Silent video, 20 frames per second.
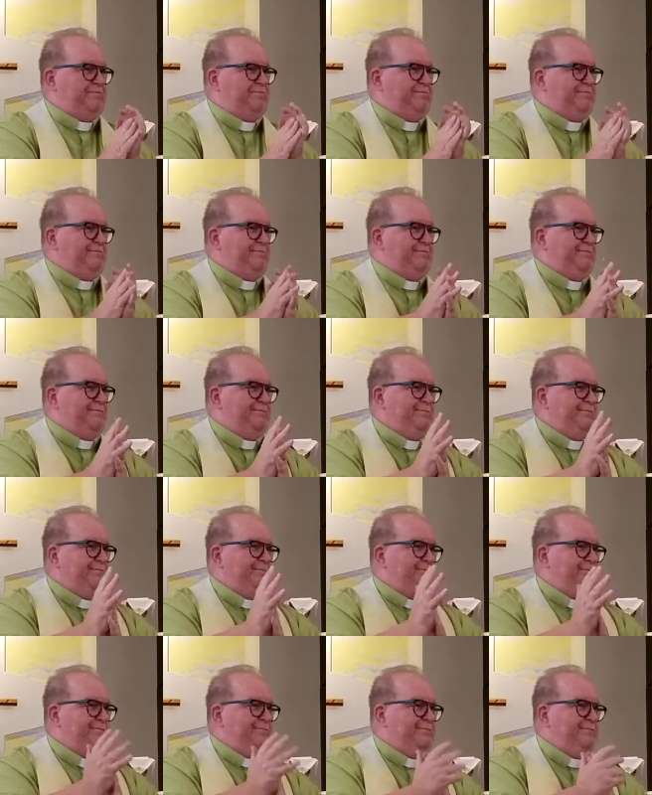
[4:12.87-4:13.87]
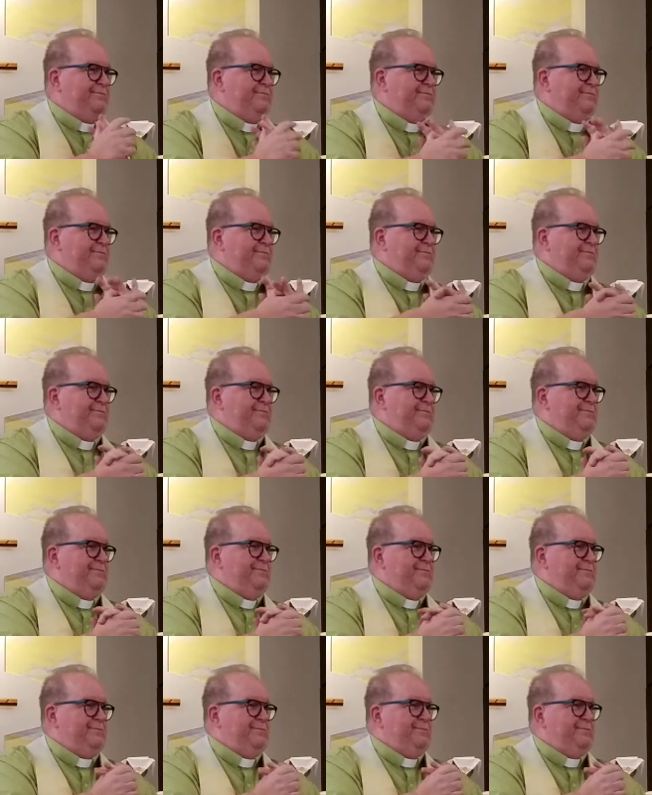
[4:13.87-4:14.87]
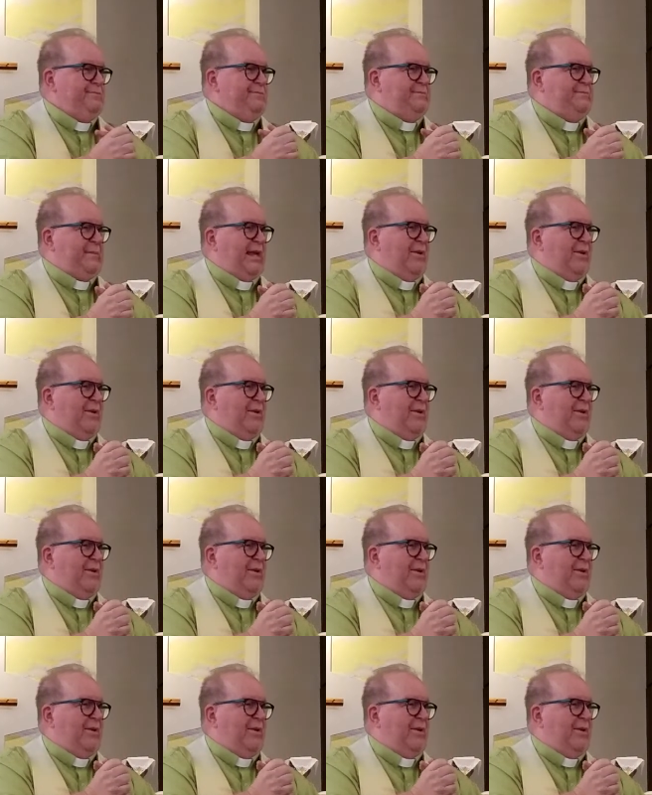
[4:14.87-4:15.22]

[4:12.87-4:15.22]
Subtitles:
Nobody speaks.